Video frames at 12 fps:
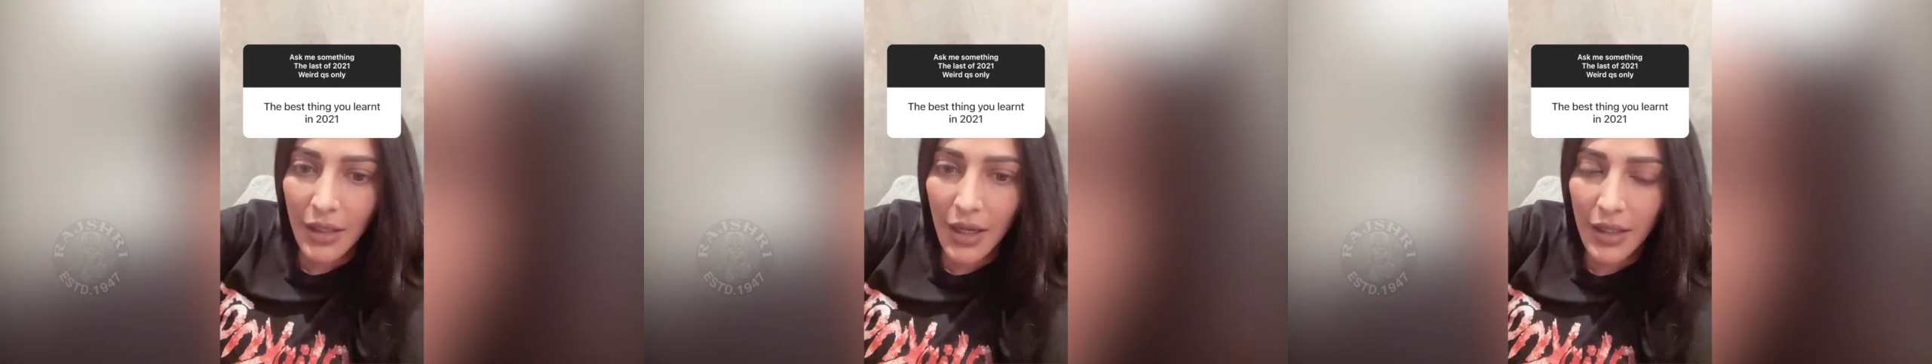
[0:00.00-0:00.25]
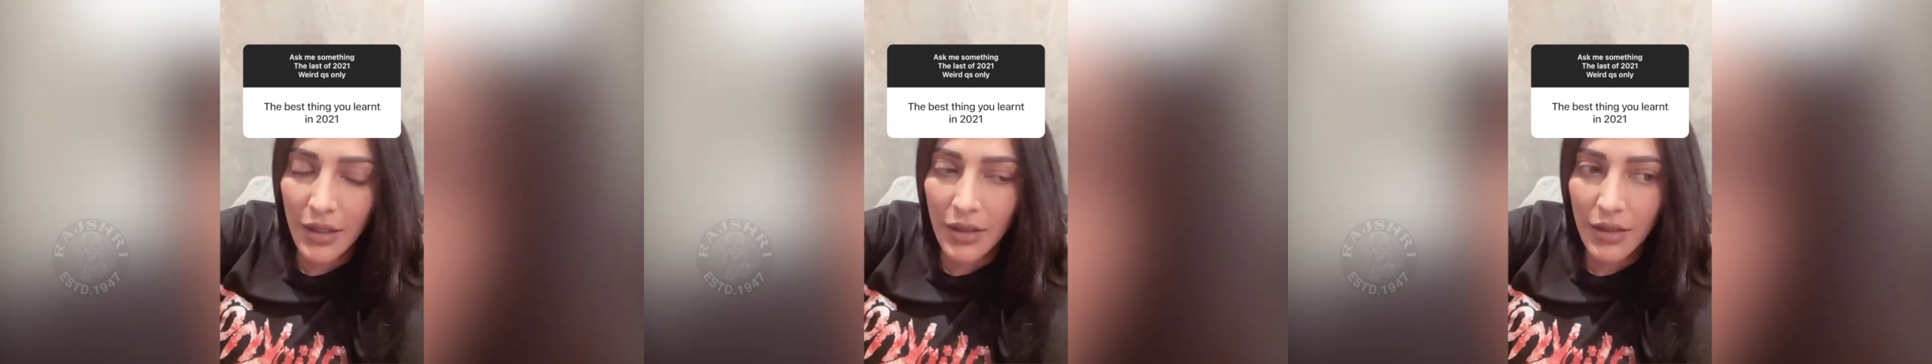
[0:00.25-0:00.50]

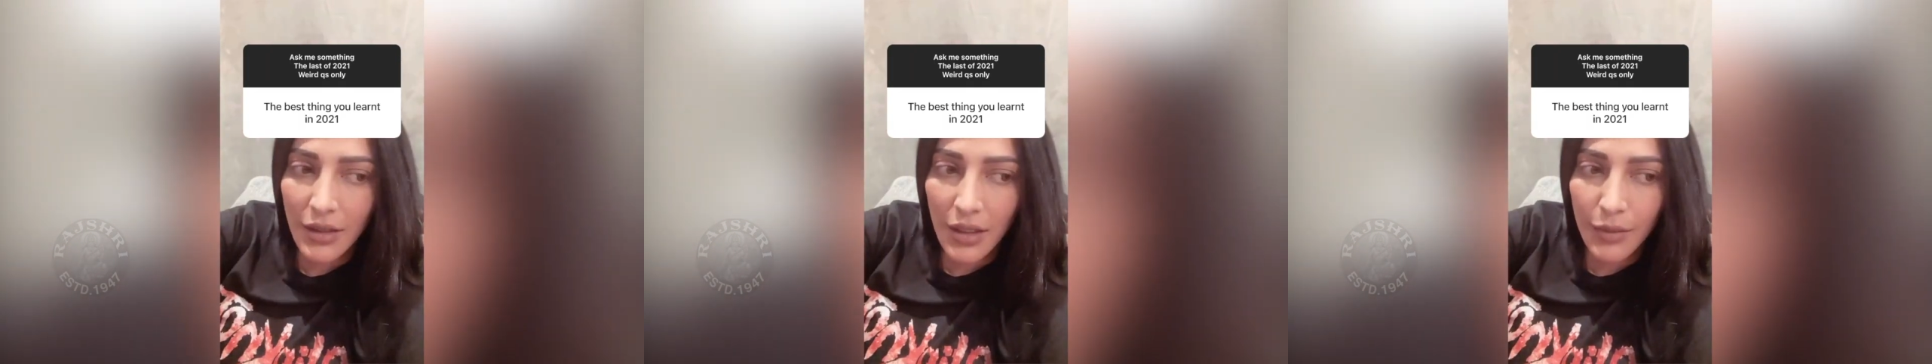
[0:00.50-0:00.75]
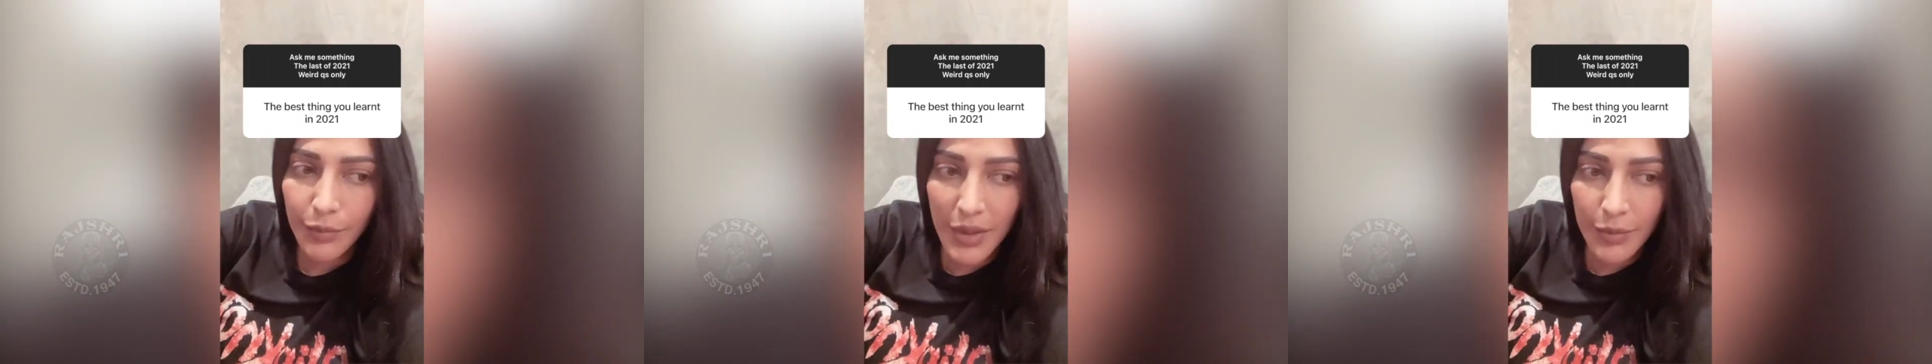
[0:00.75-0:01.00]
I learned
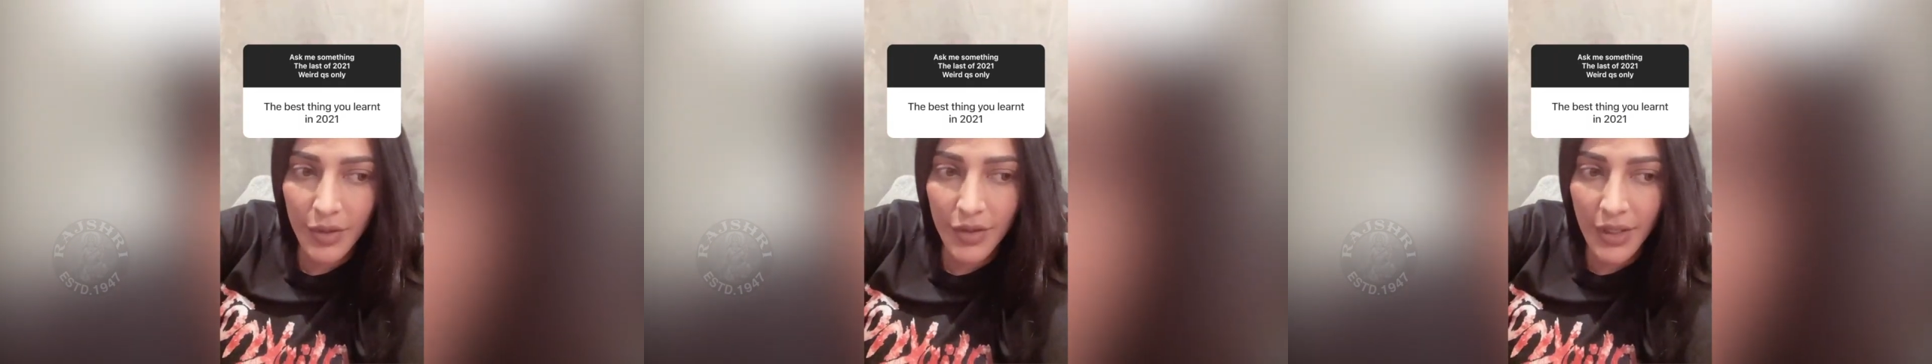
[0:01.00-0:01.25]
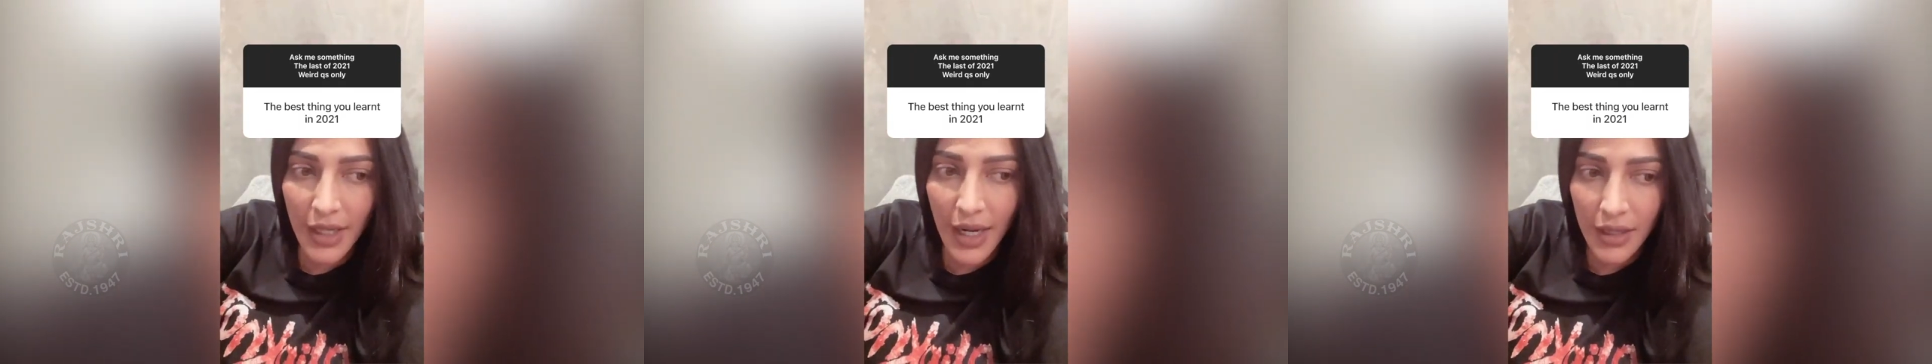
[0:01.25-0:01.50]
that people
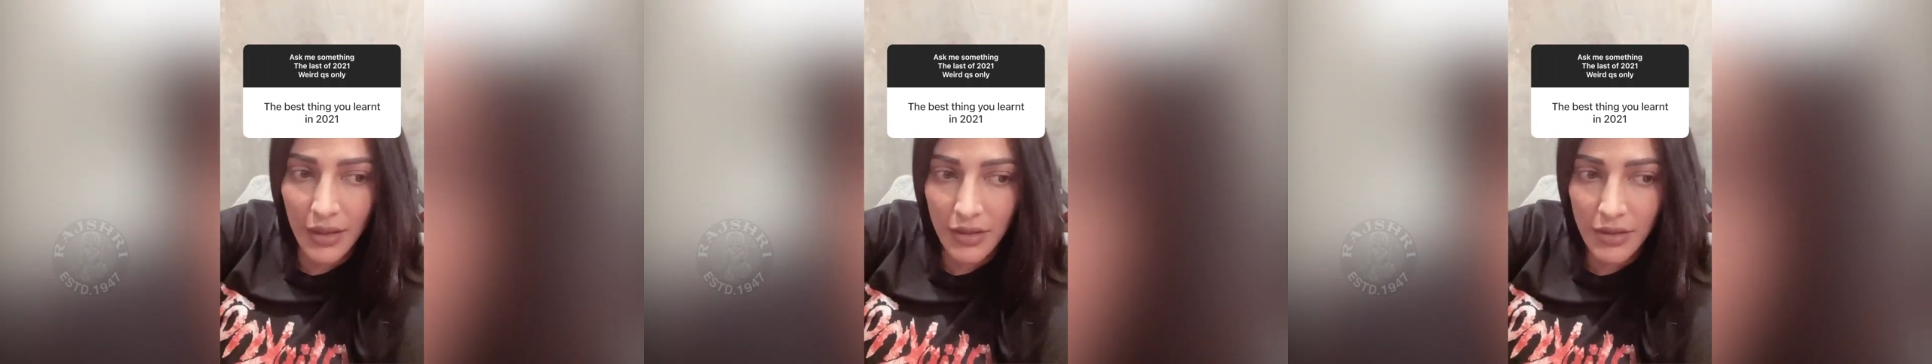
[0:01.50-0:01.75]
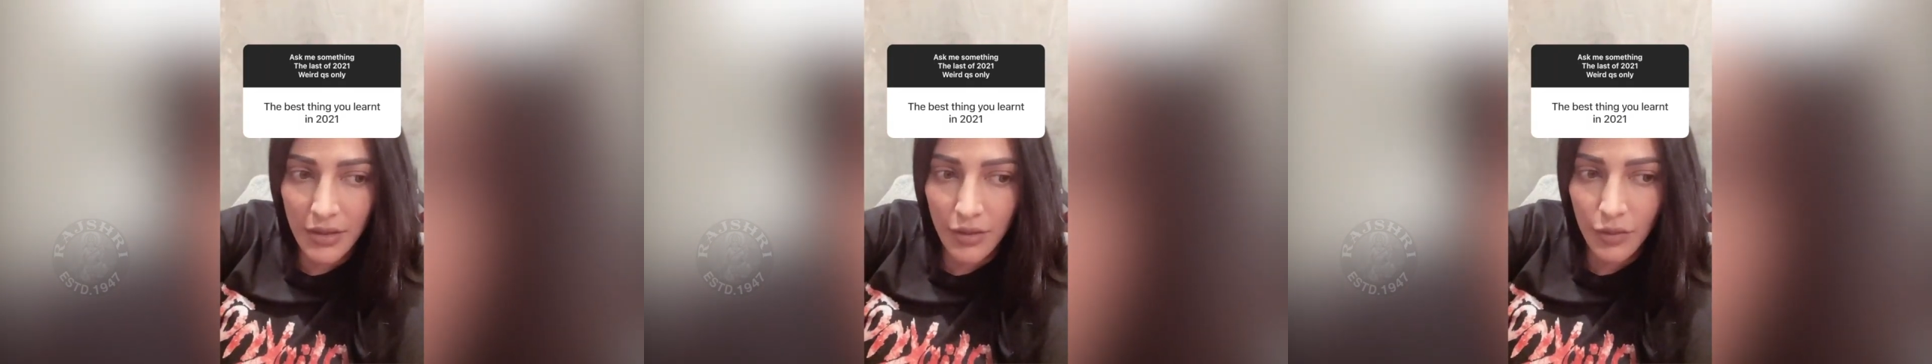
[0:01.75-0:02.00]
react a
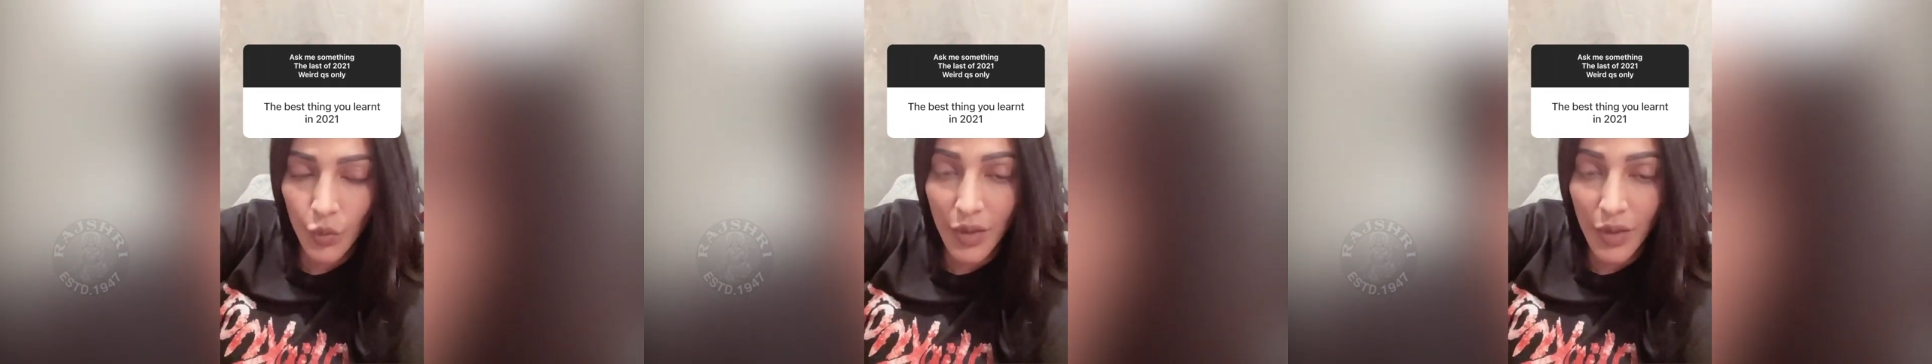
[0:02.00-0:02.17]
certain